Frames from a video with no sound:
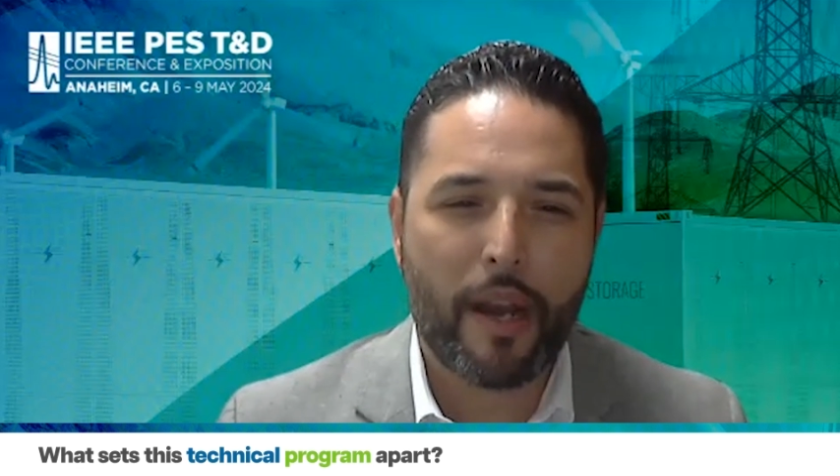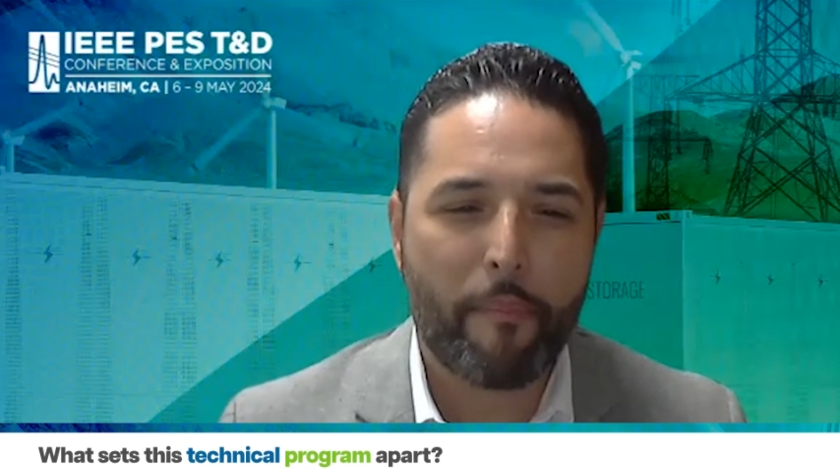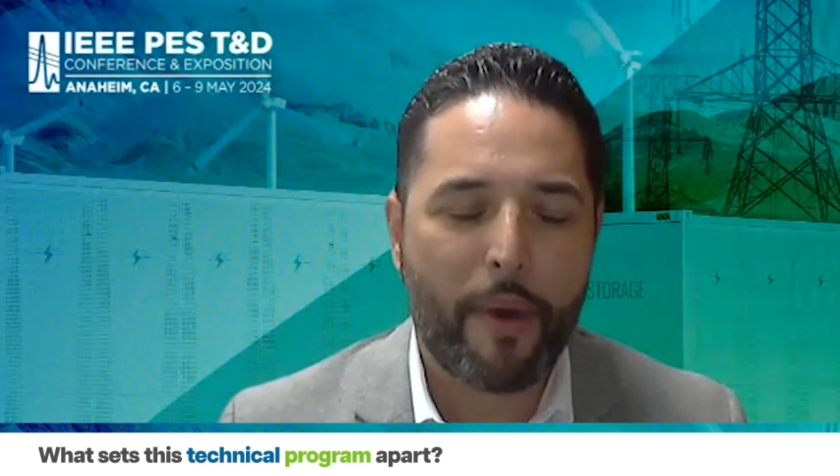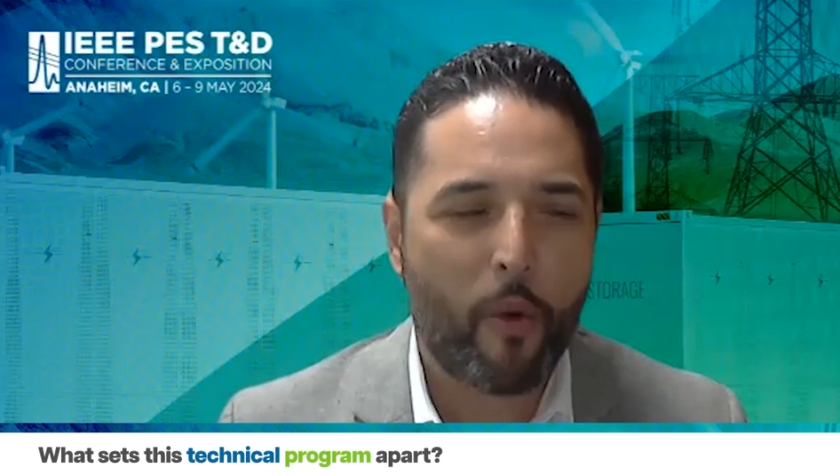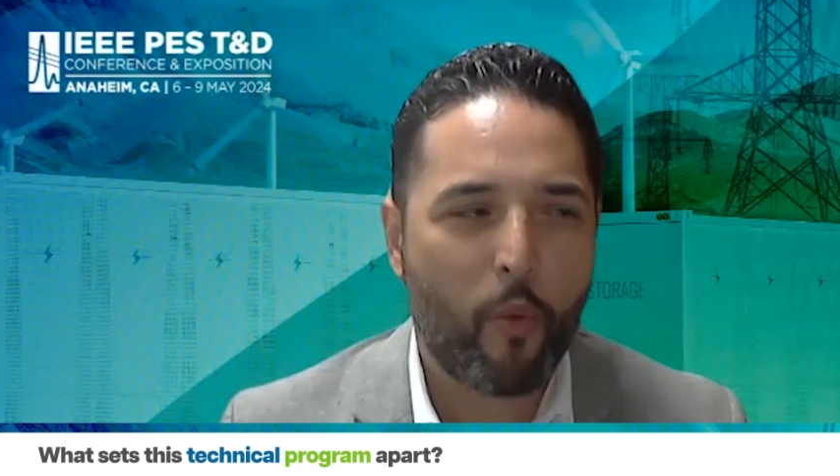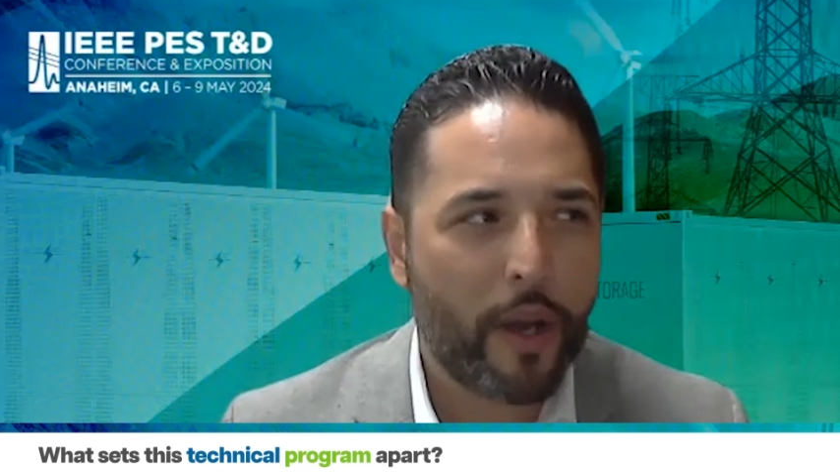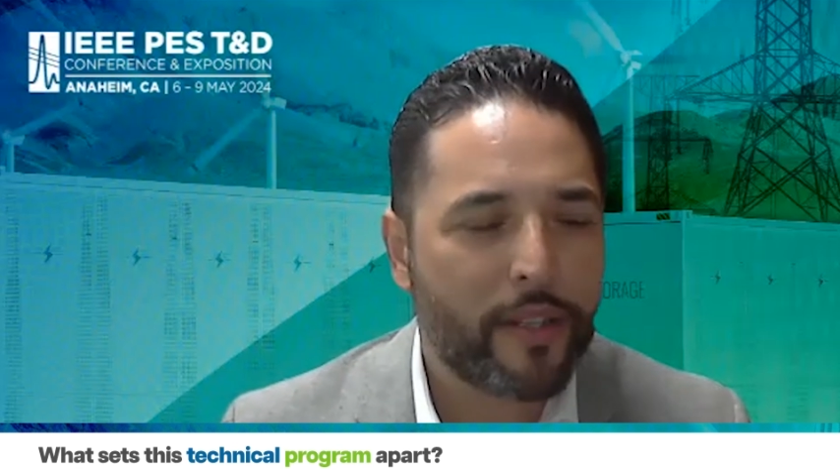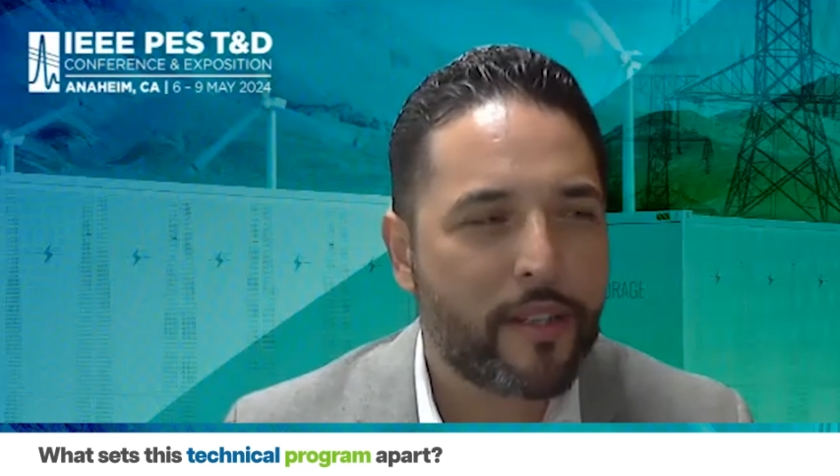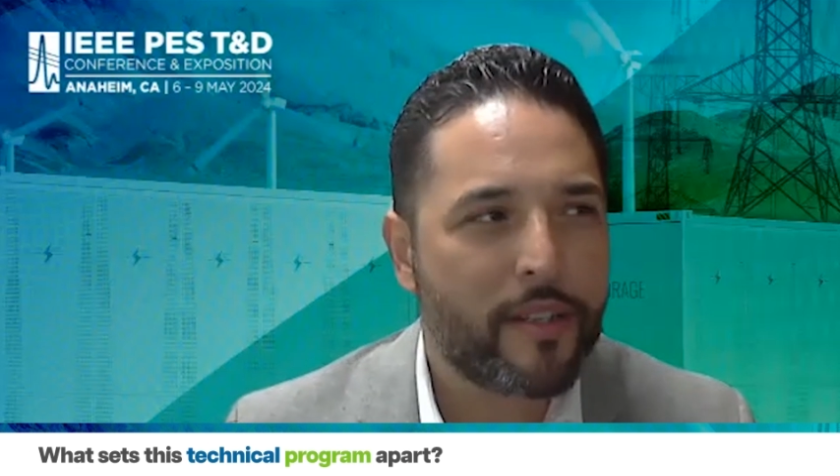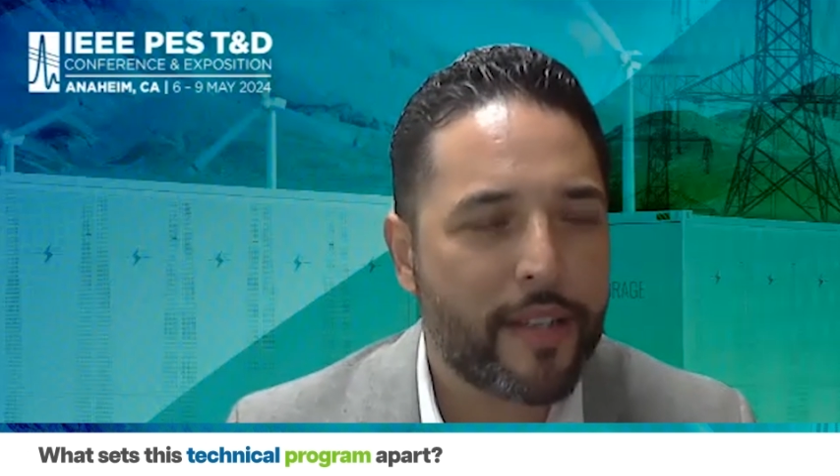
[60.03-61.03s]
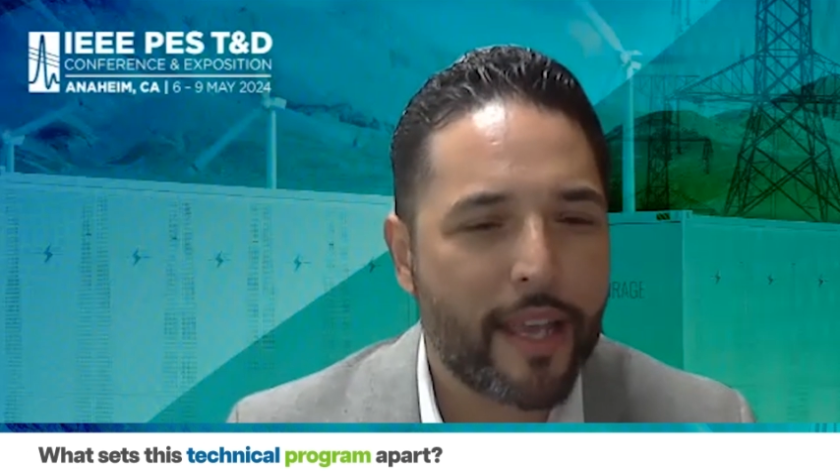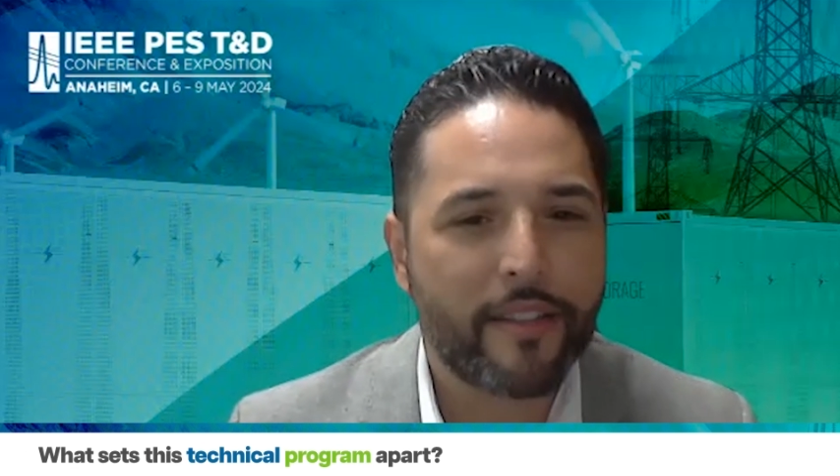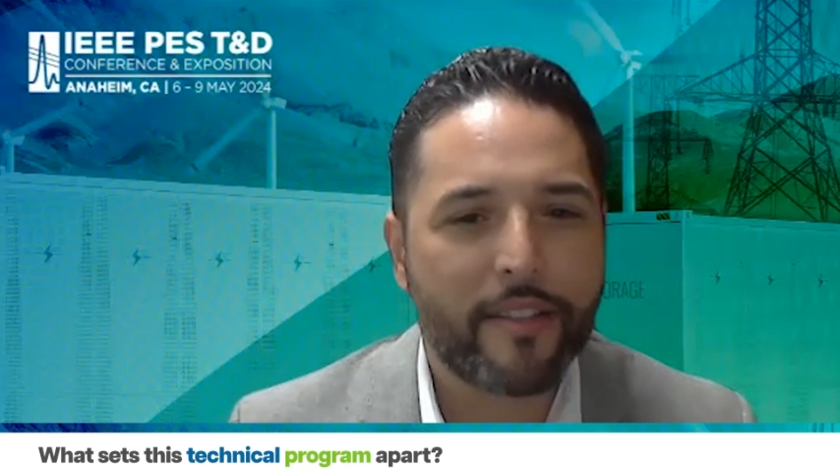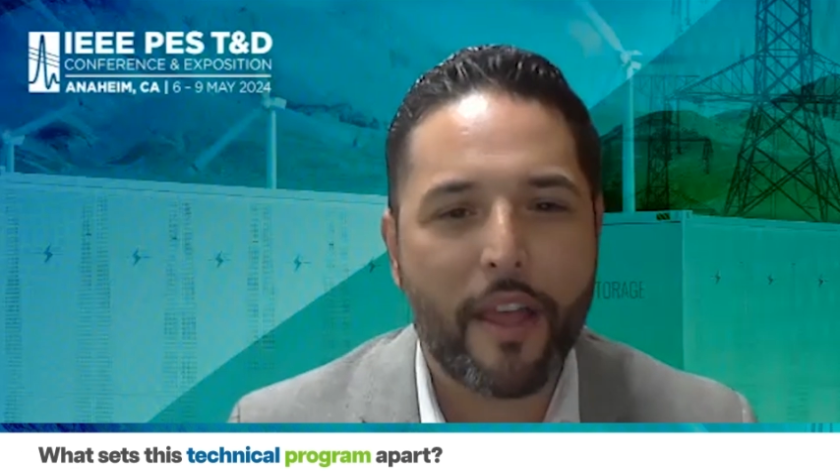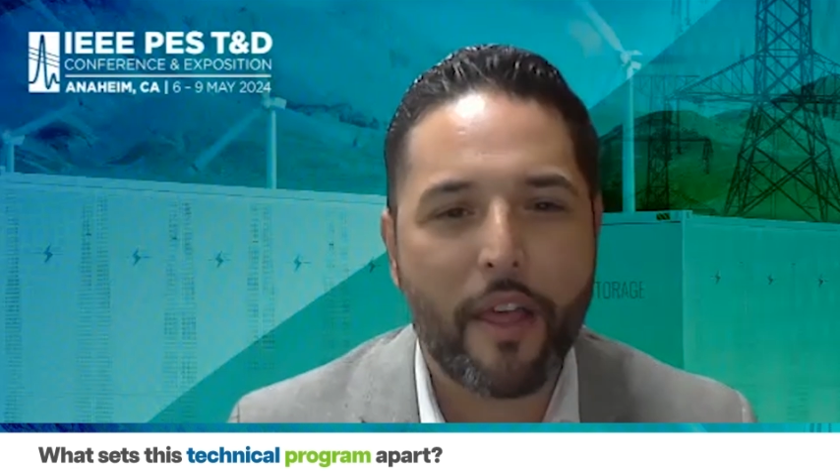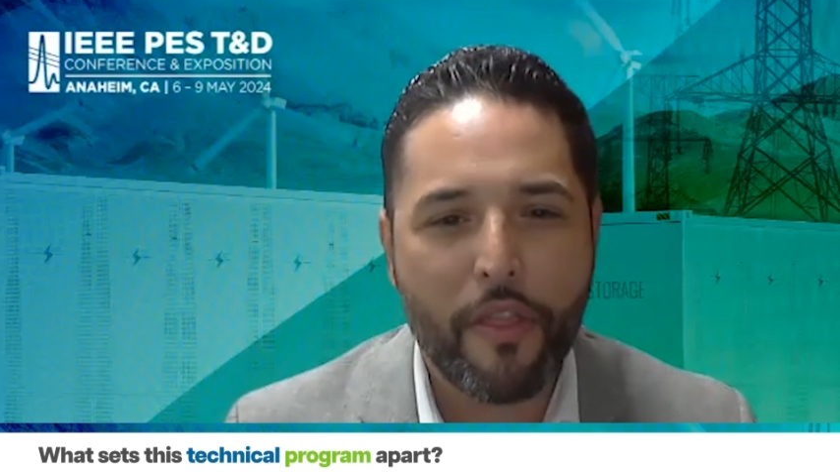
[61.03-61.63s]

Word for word: about what sets